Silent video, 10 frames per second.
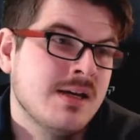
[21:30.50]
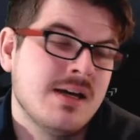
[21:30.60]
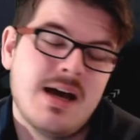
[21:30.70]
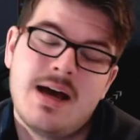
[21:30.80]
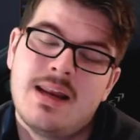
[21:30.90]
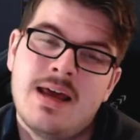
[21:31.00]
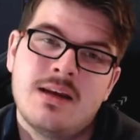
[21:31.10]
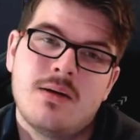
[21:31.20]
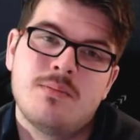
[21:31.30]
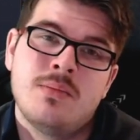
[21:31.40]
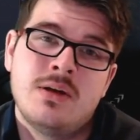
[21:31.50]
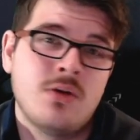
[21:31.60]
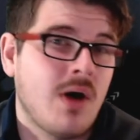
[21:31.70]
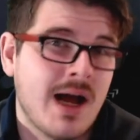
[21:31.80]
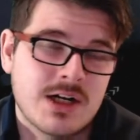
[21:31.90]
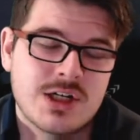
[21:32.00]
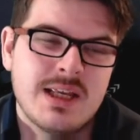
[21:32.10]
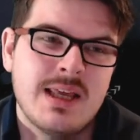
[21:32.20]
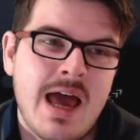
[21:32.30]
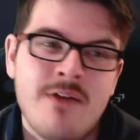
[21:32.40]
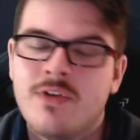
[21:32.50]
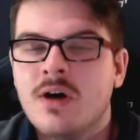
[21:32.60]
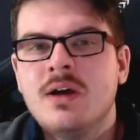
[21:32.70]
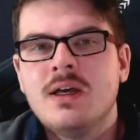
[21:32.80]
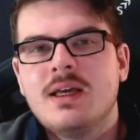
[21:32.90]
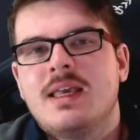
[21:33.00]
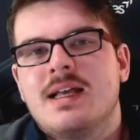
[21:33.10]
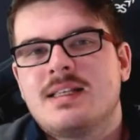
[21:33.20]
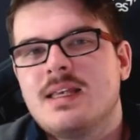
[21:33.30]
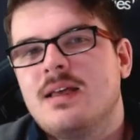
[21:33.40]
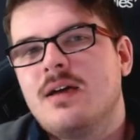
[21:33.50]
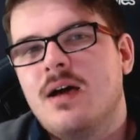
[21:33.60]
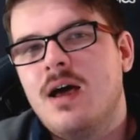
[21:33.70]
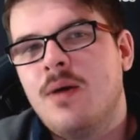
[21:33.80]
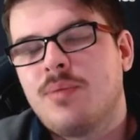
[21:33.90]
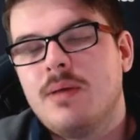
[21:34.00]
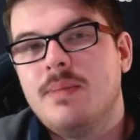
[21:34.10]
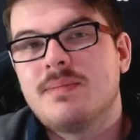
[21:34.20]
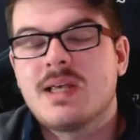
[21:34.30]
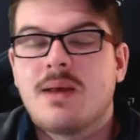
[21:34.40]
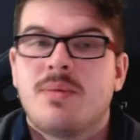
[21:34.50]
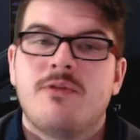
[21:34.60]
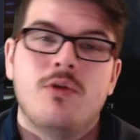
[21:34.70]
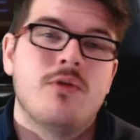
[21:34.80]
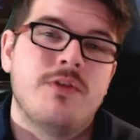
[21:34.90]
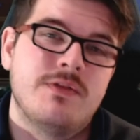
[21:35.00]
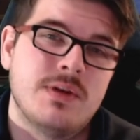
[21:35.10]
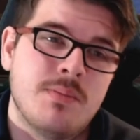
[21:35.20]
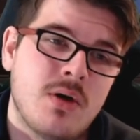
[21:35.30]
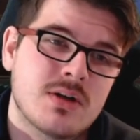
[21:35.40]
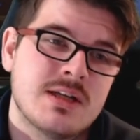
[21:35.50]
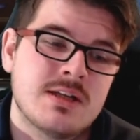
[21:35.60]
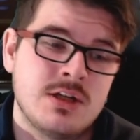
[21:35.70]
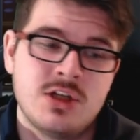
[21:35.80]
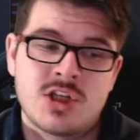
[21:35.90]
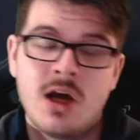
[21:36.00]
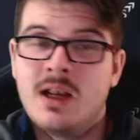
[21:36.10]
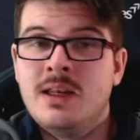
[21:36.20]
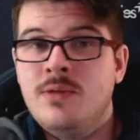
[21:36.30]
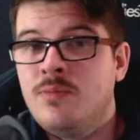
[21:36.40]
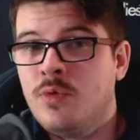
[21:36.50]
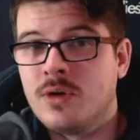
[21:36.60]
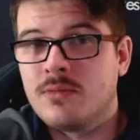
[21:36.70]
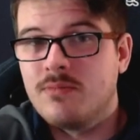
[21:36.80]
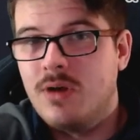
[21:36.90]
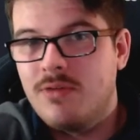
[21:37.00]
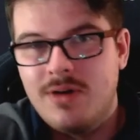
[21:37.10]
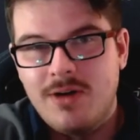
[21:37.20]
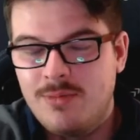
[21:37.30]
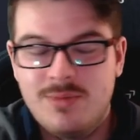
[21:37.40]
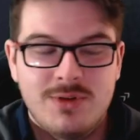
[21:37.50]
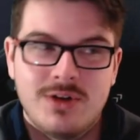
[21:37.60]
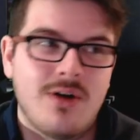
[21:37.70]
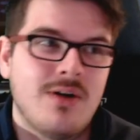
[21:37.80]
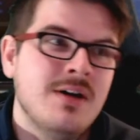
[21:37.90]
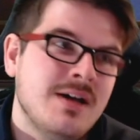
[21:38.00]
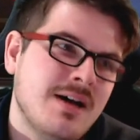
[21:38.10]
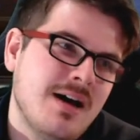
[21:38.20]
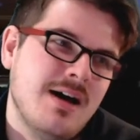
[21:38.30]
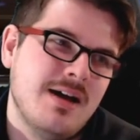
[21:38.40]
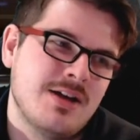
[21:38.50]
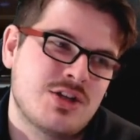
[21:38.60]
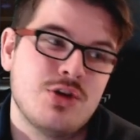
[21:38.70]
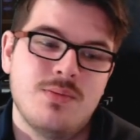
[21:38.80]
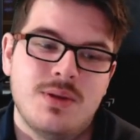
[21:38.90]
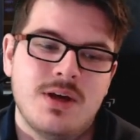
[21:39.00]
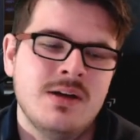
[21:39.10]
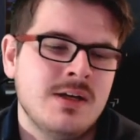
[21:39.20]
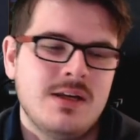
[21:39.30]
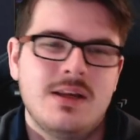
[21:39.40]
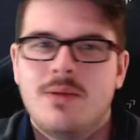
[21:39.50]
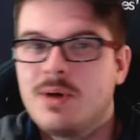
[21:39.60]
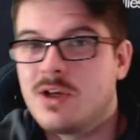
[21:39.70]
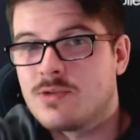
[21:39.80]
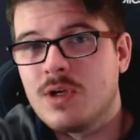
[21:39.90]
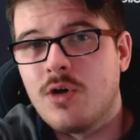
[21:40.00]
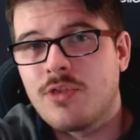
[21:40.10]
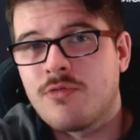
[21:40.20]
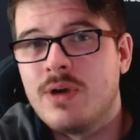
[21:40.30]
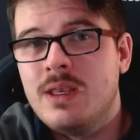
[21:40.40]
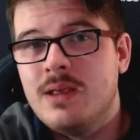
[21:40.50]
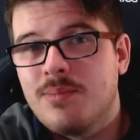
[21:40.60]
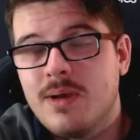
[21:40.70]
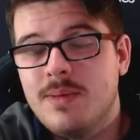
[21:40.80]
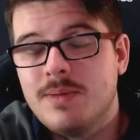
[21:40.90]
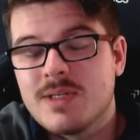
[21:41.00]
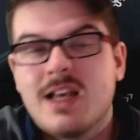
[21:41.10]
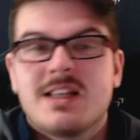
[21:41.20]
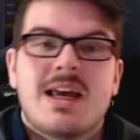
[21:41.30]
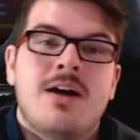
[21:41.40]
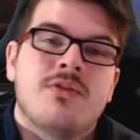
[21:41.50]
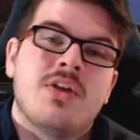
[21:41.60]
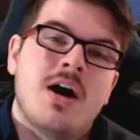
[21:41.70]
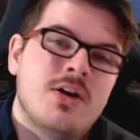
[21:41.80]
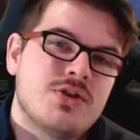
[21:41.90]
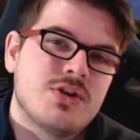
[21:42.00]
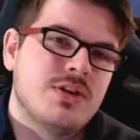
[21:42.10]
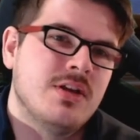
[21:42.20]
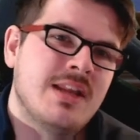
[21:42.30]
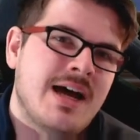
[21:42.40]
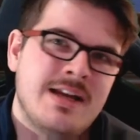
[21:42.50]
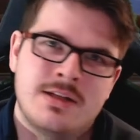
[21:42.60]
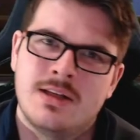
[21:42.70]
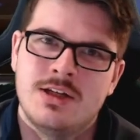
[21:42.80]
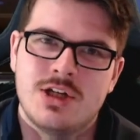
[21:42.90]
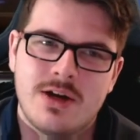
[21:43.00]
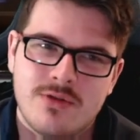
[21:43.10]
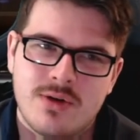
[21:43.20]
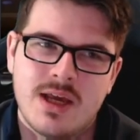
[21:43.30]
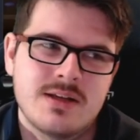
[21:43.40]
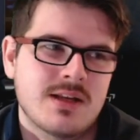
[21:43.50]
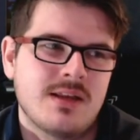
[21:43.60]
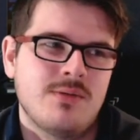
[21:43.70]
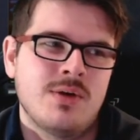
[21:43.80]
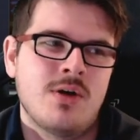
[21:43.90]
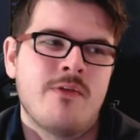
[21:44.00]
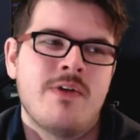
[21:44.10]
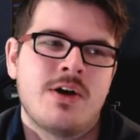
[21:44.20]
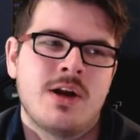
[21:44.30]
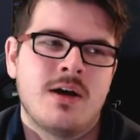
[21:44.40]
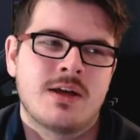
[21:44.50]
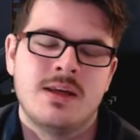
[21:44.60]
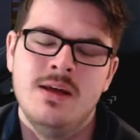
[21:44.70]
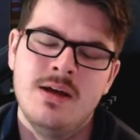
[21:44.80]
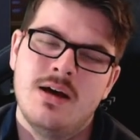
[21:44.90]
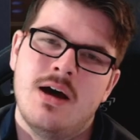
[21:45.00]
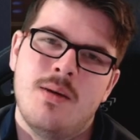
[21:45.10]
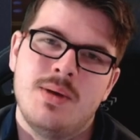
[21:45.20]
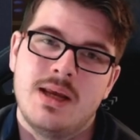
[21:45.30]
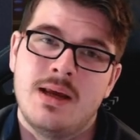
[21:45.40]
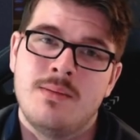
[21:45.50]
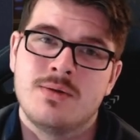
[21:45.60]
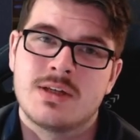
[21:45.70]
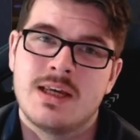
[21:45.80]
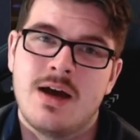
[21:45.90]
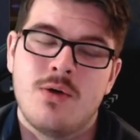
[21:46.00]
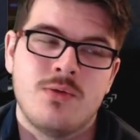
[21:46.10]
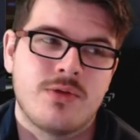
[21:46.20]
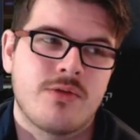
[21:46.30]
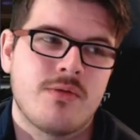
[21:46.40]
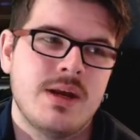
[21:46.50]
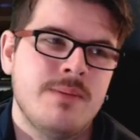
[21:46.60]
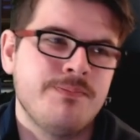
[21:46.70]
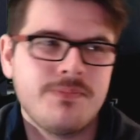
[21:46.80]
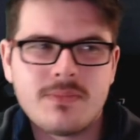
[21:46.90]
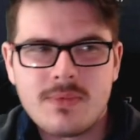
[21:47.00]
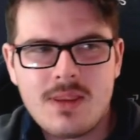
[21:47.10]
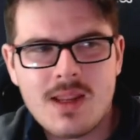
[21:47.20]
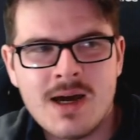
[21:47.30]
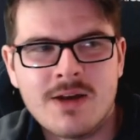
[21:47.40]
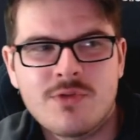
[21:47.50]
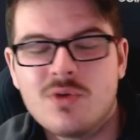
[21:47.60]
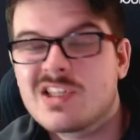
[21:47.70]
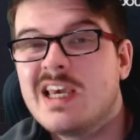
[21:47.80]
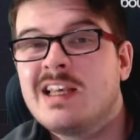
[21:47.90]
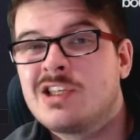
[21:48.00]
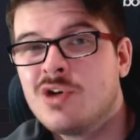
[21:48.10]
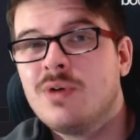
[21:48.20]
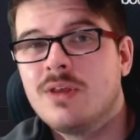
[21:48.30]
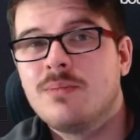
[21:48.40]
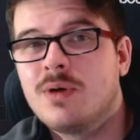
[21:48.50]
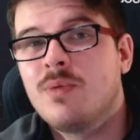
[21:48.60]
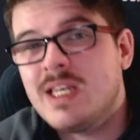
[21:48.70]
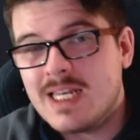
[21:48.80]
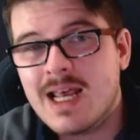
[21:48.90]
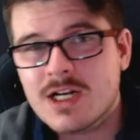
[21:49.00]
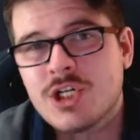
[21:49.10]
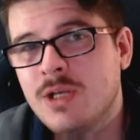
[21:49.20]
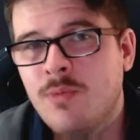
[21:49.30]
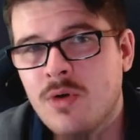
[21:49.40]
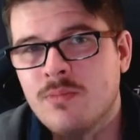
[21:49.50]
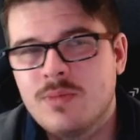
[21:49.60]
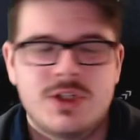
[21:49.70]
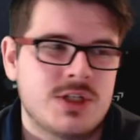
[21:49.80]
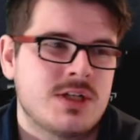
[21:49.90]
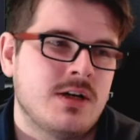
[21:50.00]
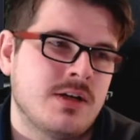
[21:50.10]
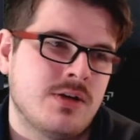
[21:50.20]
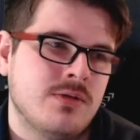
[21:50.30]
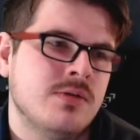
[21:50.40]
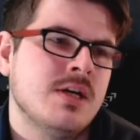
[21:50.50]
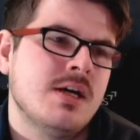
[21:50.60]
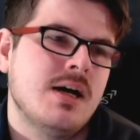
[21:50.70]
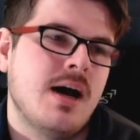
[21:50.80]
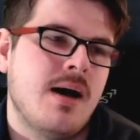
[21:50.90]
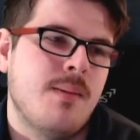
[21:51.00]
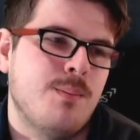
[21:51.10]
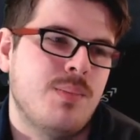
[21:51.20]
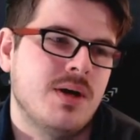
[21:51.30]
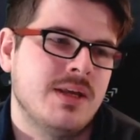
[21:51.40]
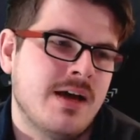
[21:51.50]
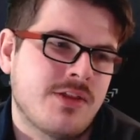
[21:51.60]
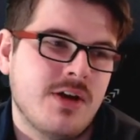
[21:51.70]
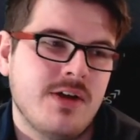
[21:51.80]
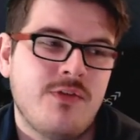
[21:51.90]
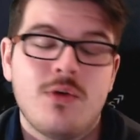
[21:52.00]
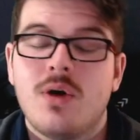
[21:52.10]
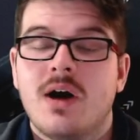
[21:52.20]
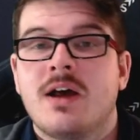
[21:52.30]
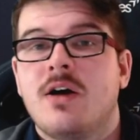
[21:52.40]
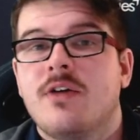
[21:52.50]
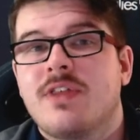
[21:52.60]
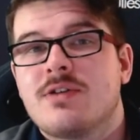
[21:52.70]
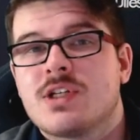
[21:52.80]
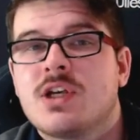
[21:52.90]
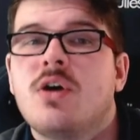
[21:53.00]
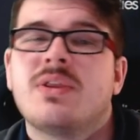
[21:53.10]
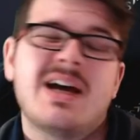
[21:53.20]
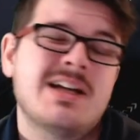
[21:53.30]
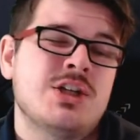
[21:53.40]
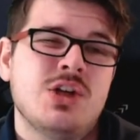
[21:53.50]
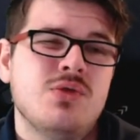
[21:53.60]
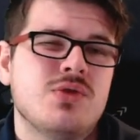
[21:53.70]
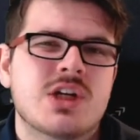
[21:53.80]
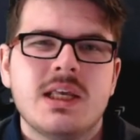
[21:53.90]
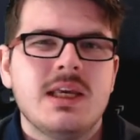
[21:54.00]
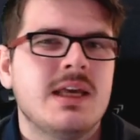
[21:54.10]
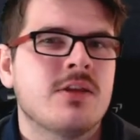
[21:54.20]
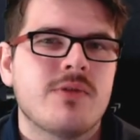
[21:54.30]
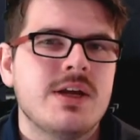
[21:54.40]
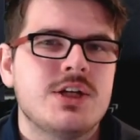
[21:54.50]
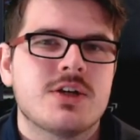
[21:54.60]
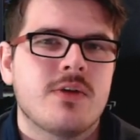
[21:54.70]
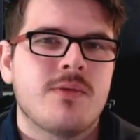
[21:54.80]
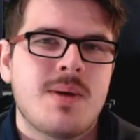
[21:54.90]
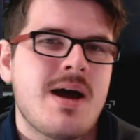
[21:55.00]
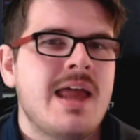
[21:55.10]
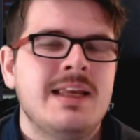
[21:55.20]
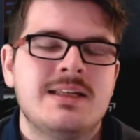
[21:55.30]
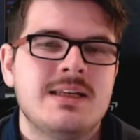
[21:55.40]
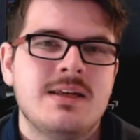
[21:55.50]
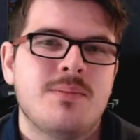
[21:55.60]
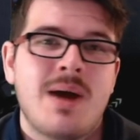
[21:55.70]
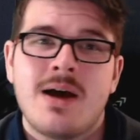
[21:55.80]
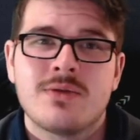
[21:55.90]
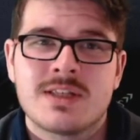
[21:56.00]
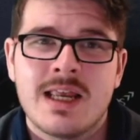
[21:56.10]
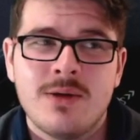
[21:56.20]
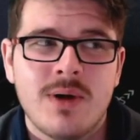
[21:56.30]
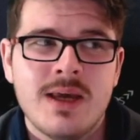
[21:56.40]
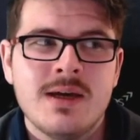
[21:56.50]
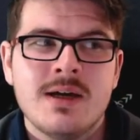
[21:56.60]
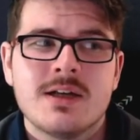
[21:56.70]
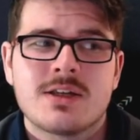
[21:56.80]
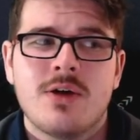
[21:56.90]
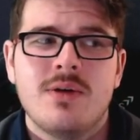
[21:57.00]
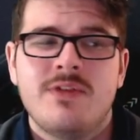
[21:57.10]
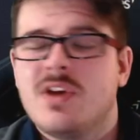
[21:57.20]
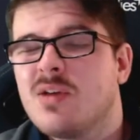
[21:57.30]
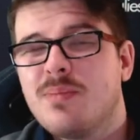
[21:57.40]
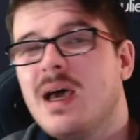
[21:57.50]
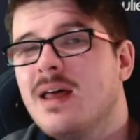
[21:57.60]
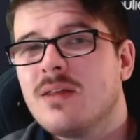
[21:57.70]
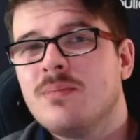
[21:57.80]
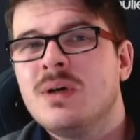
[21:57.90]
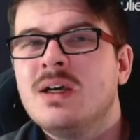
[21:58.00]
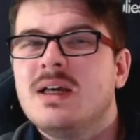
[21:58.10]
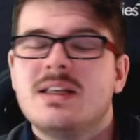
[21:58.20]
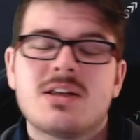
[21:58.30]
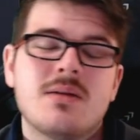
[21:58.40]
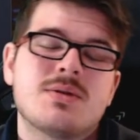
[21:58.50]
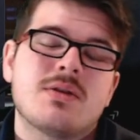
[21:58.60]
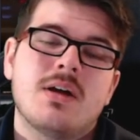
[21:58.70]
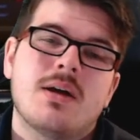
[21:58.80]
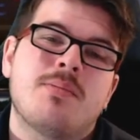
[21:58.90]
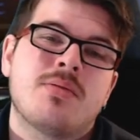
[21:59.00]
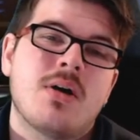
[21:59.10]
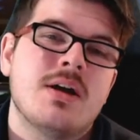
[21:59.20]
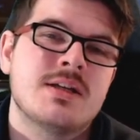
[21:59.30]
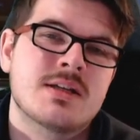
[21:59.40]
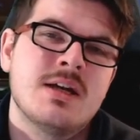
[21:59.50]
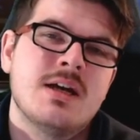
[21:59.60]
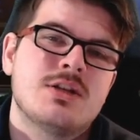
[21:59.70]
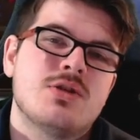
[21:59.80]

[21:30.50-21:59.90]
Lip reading: and end up not actually ever getting a premium tank before 50 boxes, and you certainly wouldn't I would not assume that, you know, because we got 3 premium tanks out of the 100 that is the general case. I think we got very lucky being able to get all 3. And of course getting 2 of them that we did actually want, which is kind of cool. But yeah, 34,500 gold, that is usually in the region of about £80 anyway. So if you compare them in terms of like price to